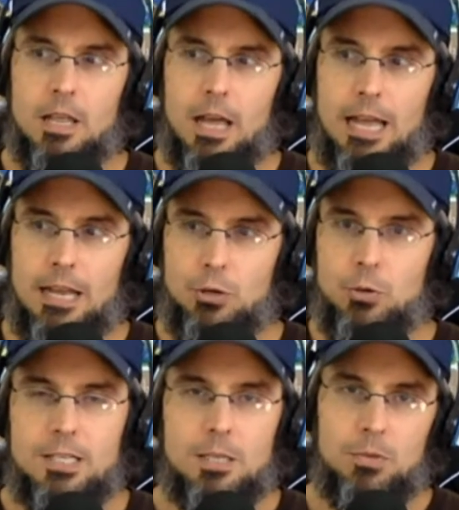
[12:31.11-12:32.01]
and you
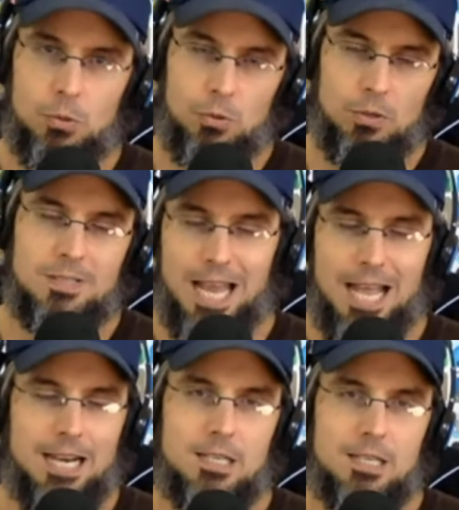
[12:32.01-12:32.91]
get some sort of
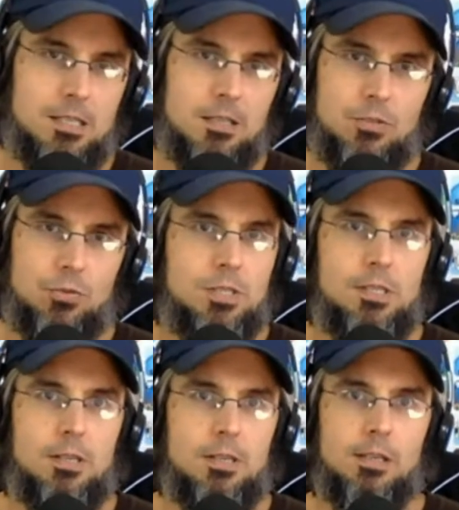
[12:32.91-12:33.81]
status as a
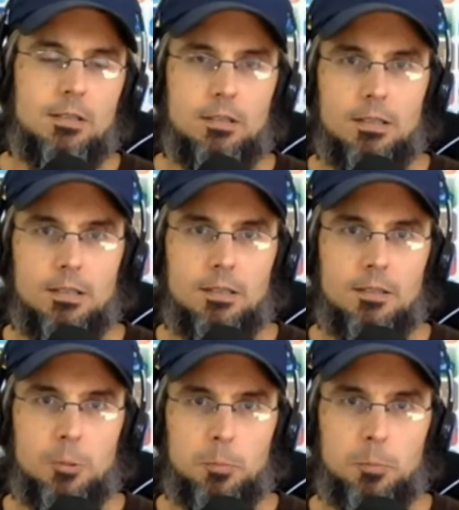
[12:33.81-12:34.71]
trusted
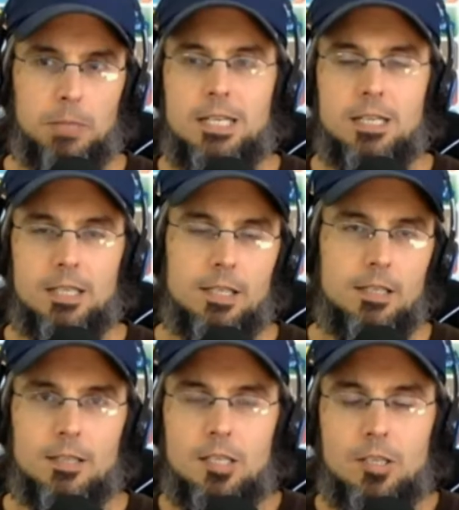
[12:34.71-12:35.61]
um, entity,
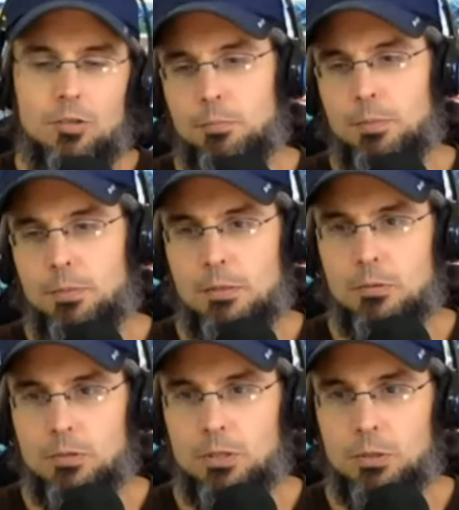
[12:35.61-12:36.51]
then you should be
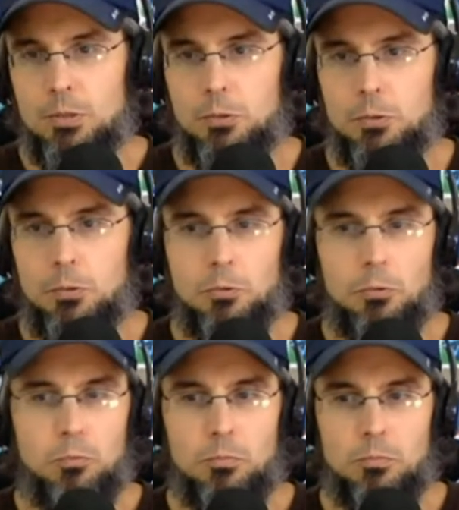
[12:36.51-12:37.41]
able to,